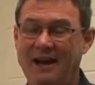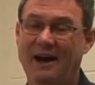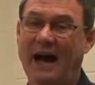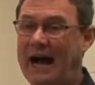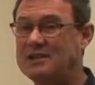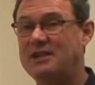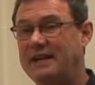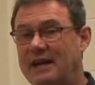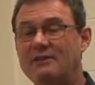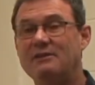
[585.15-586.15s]
Actually,
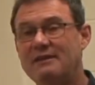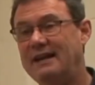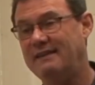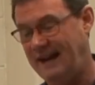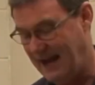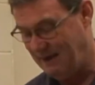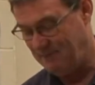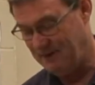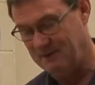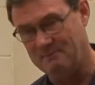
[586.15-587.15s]
another thing that
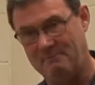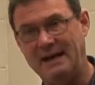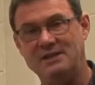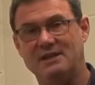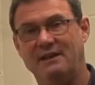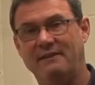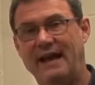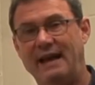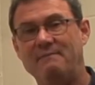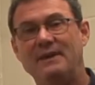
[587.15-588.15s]
happened based on
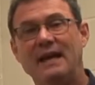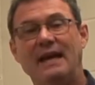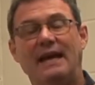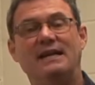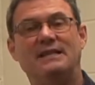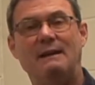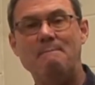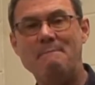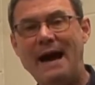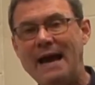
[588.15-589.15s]
that is it
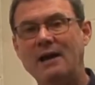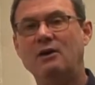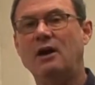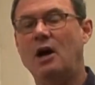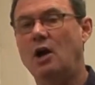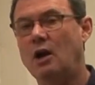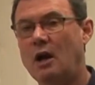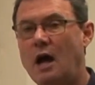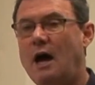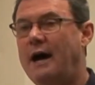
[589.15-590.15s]
mattered a
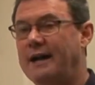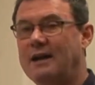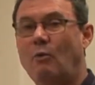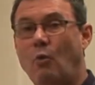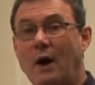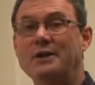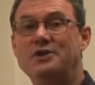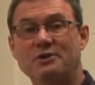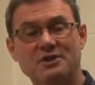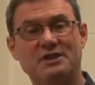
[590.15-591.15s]
lot
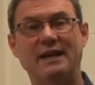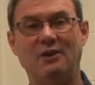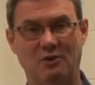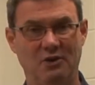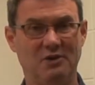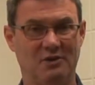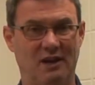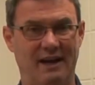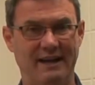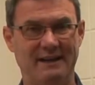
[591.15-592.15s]
what your singer looked
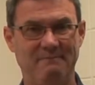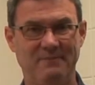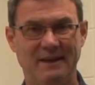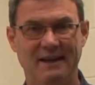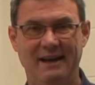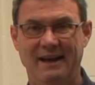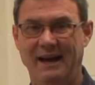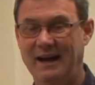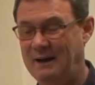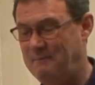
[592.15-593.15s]
like.
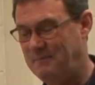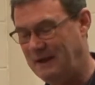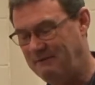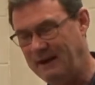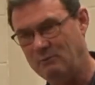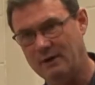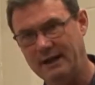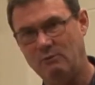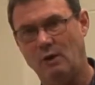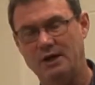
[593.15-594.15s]
If anyone
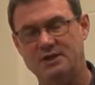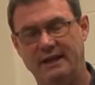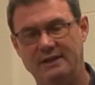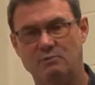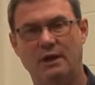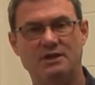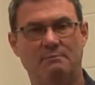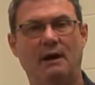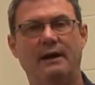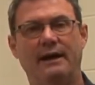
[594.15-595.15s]
has watched
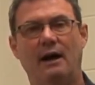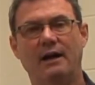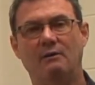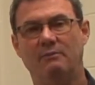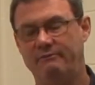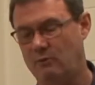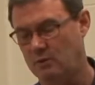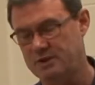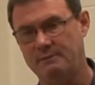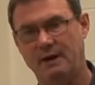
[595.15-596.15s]
American Idol
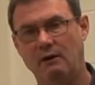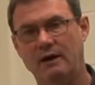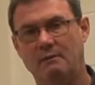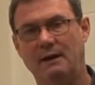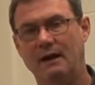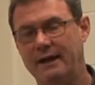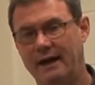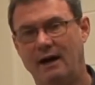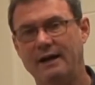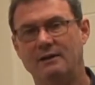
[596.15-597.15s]
before, some of the earlier American
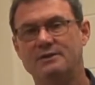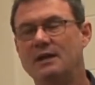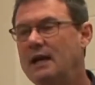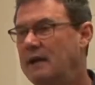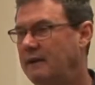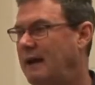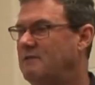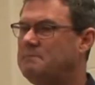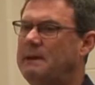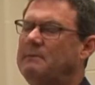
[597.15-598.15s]
Idols, they'd have
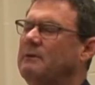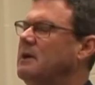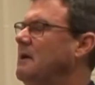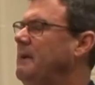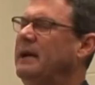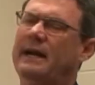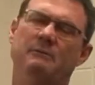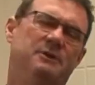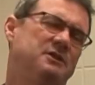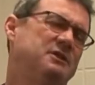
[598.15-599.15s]
these people that would come in and they
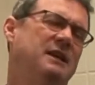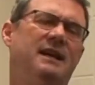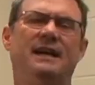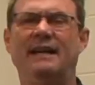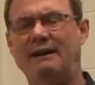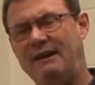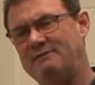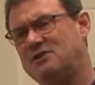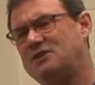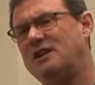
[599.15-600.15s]
would sing and they would have
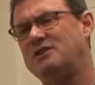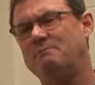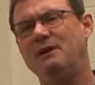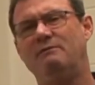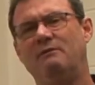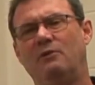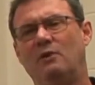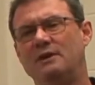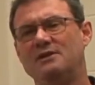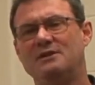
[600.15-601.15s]
such a beautiful
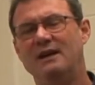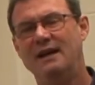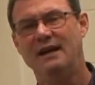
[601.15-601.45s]
voice.